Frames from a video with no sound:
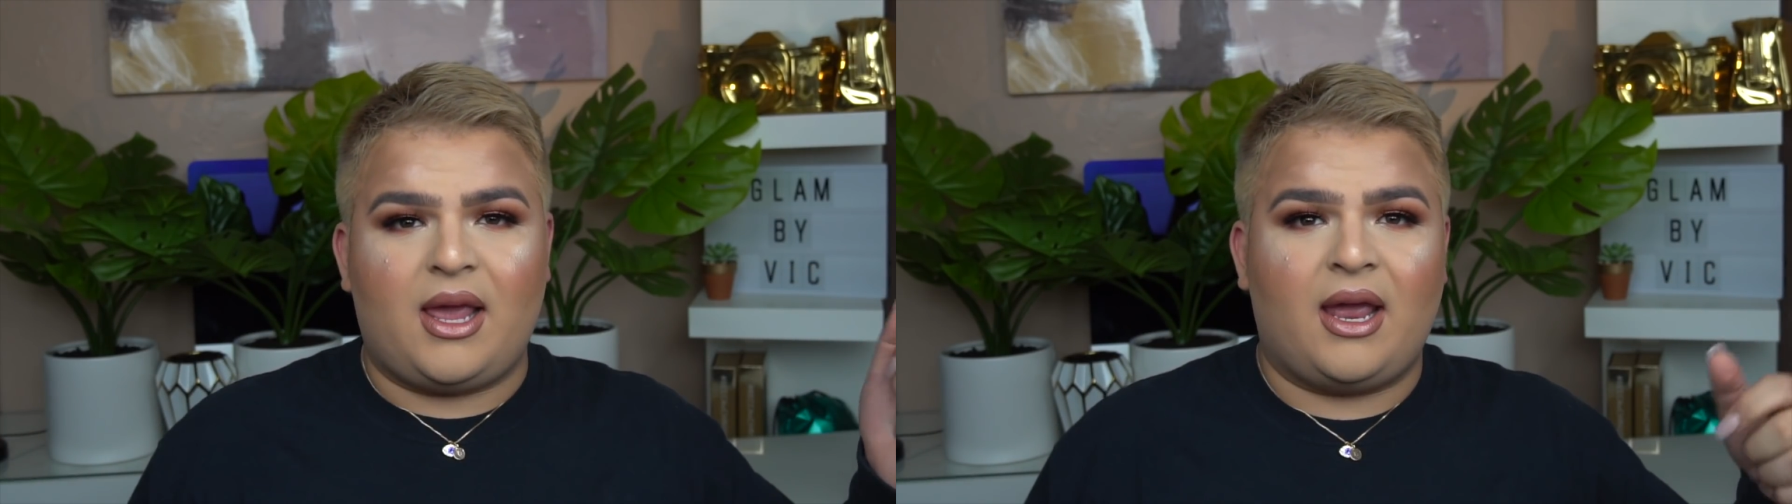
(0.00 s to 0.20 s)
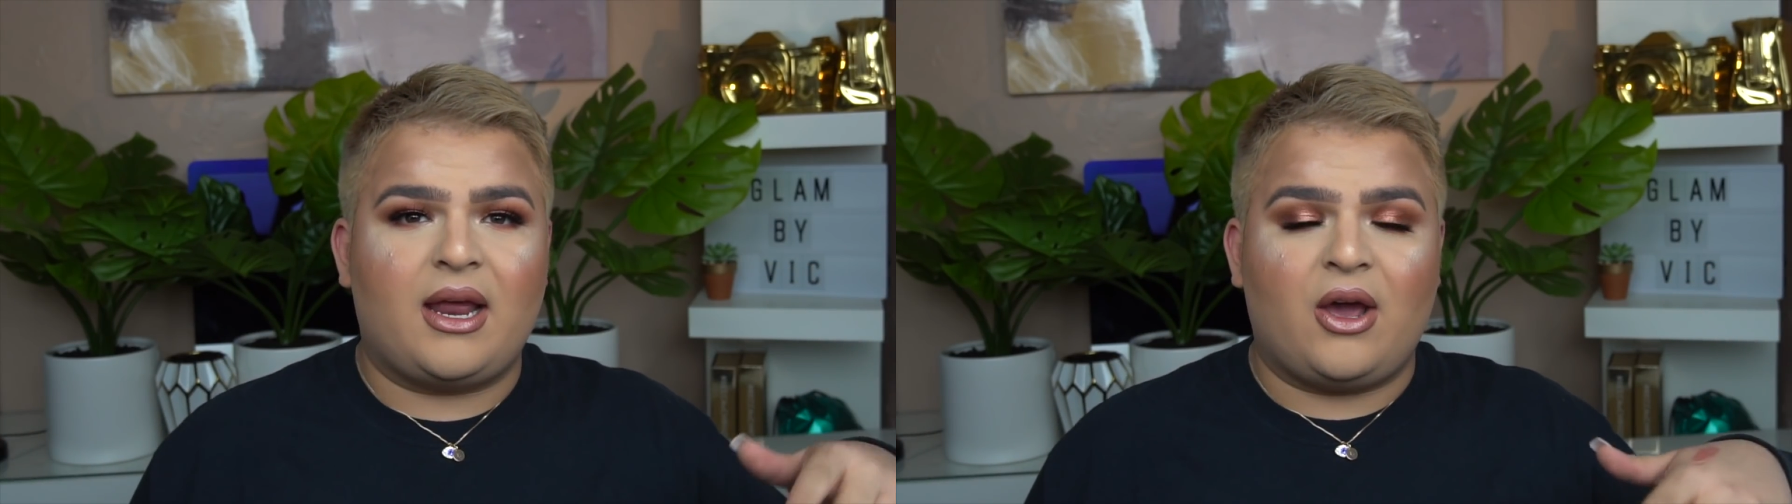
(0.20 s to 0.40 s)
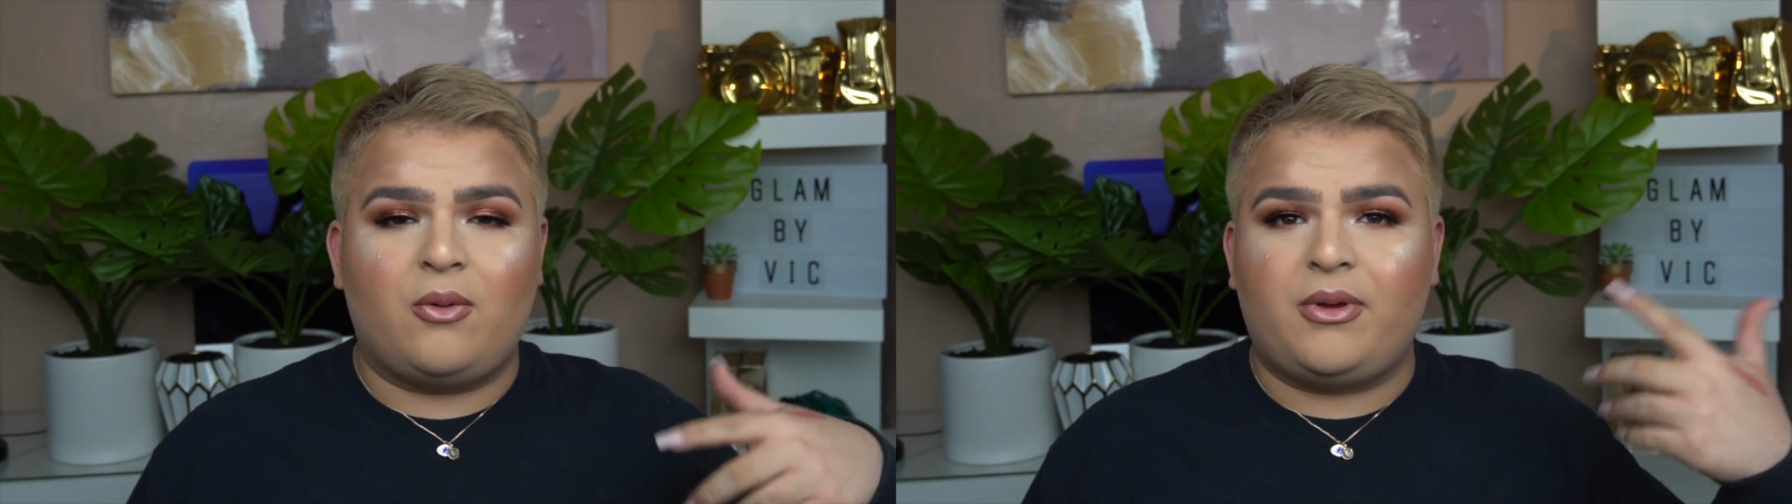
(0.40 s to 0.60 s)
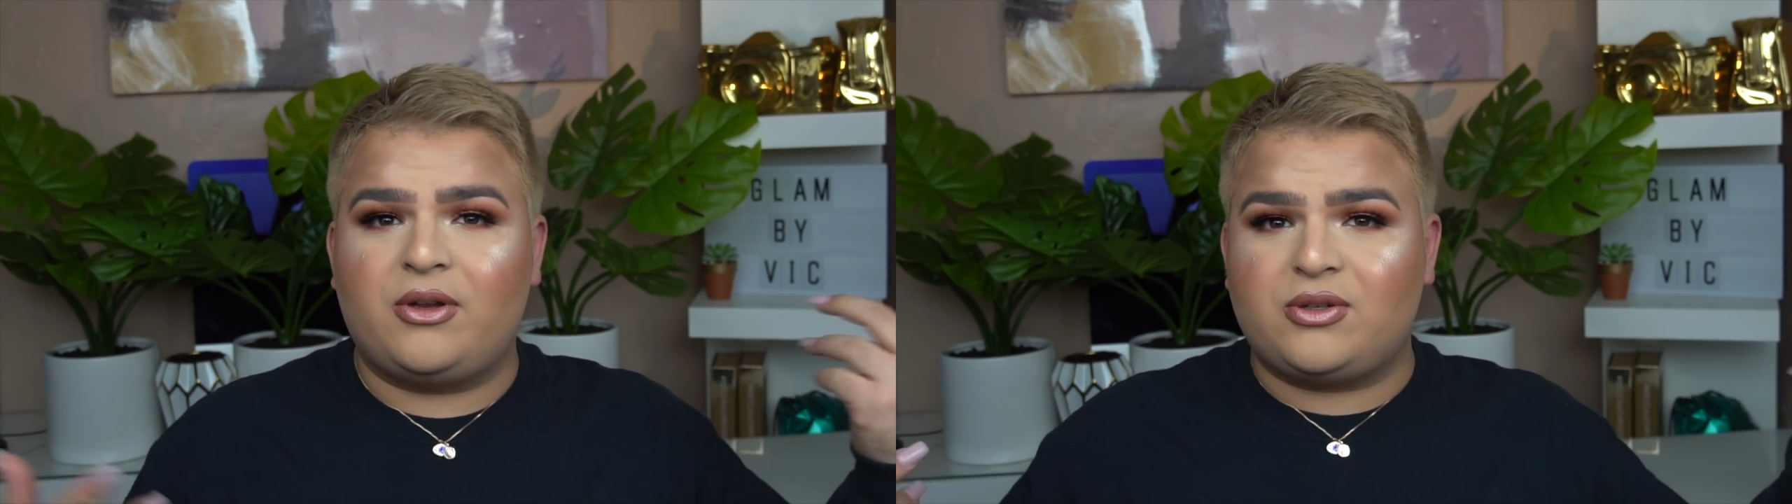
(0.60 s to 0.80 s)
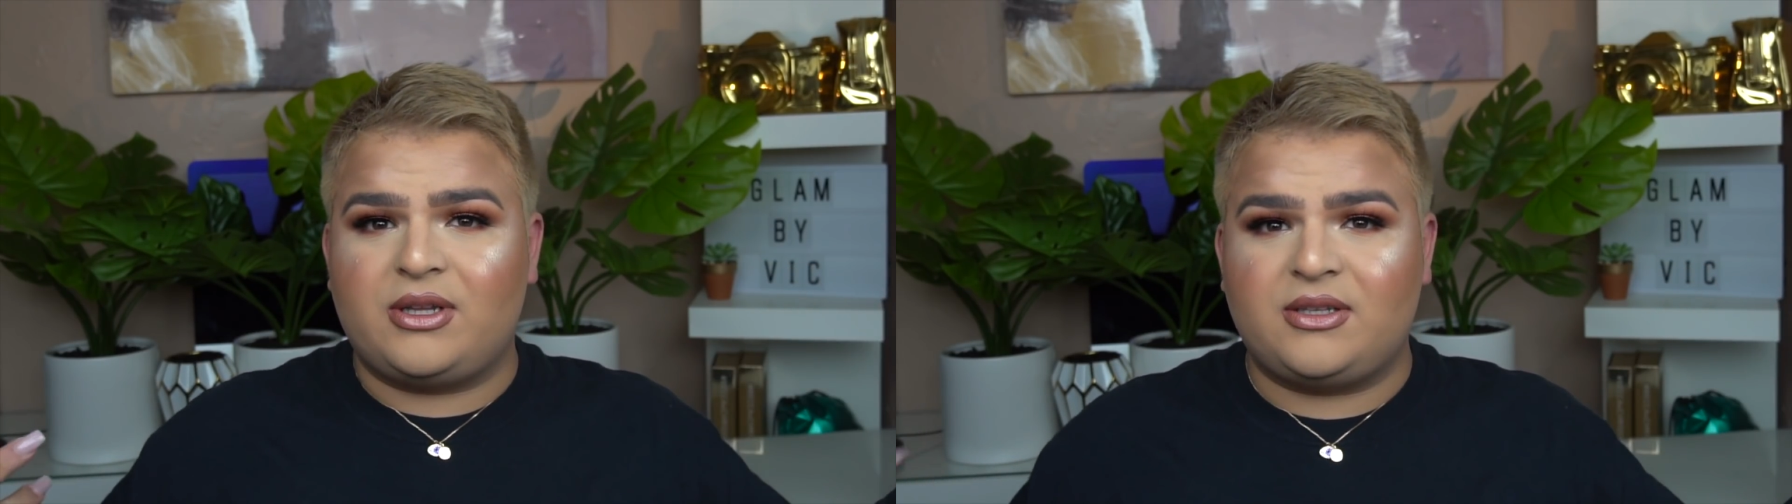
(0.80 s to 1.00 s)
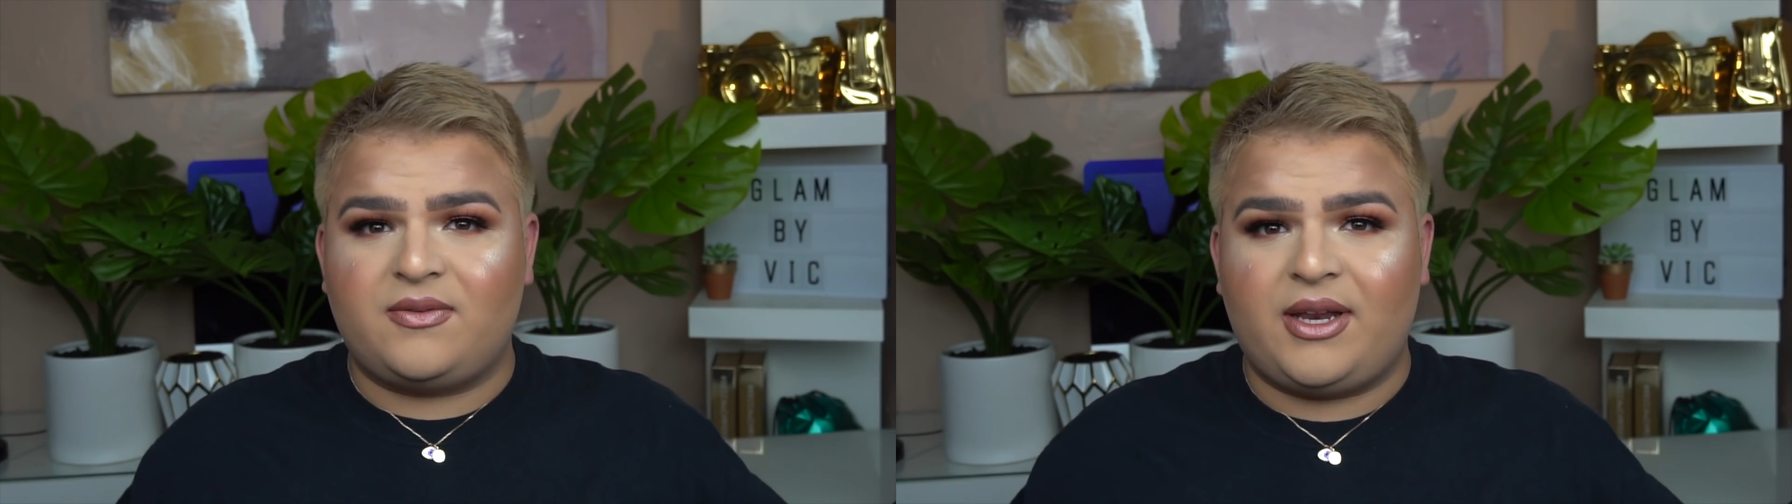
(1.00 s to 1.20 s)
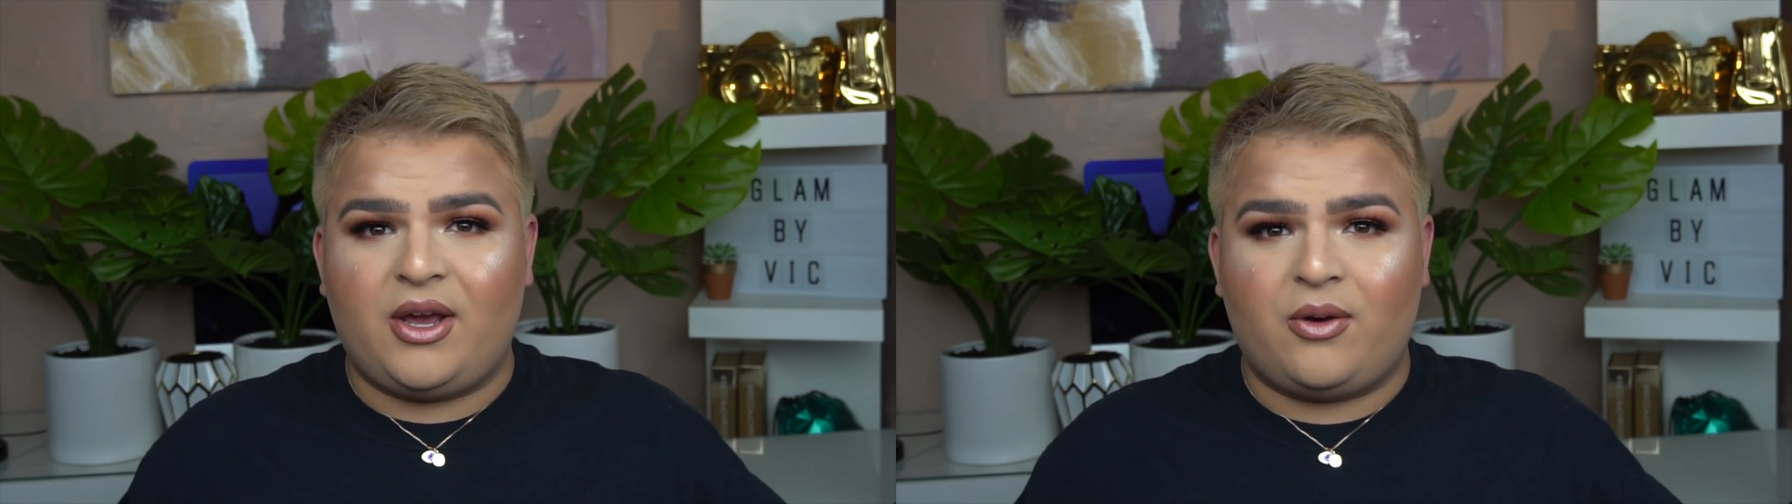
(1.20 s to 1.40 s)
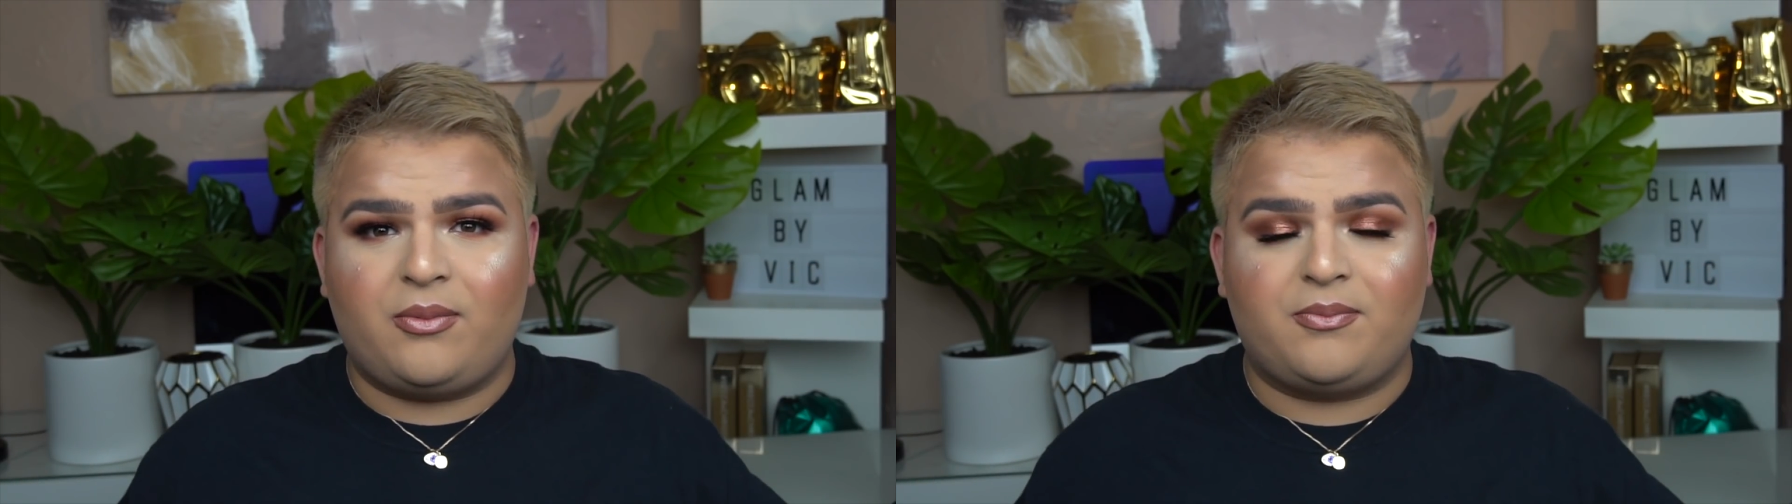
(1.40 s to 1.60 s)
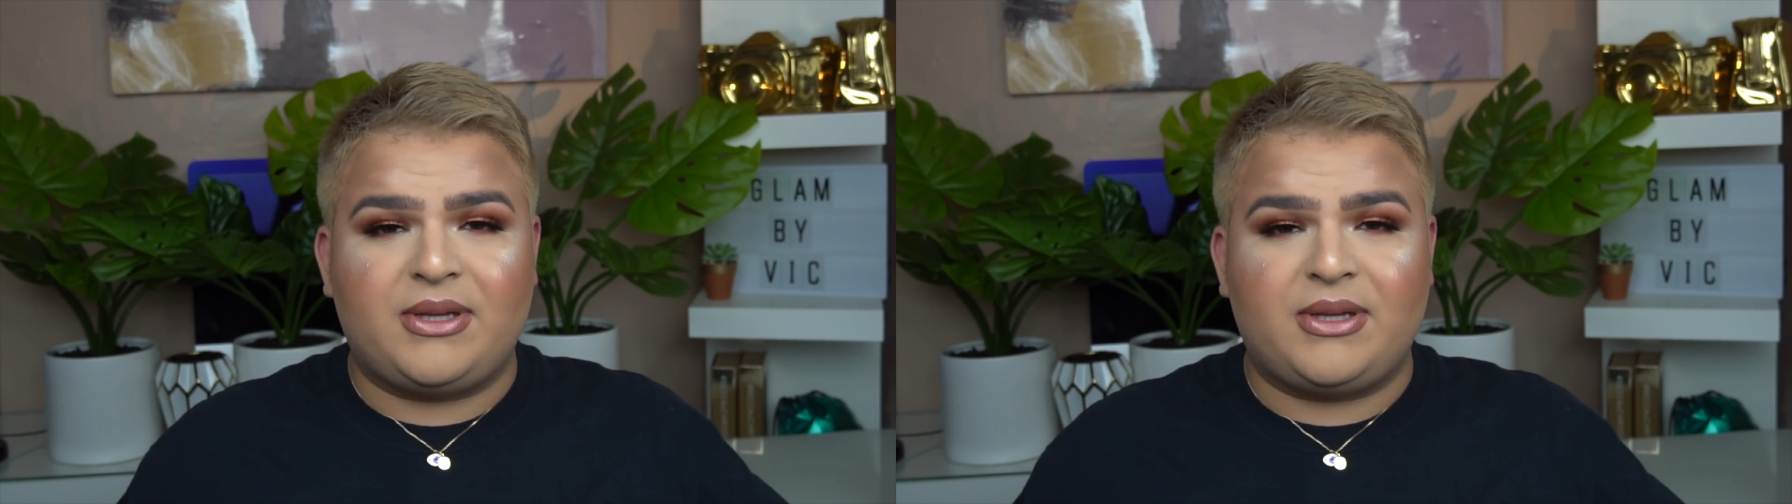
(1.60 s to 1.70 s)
And I hope you enjoyed this video.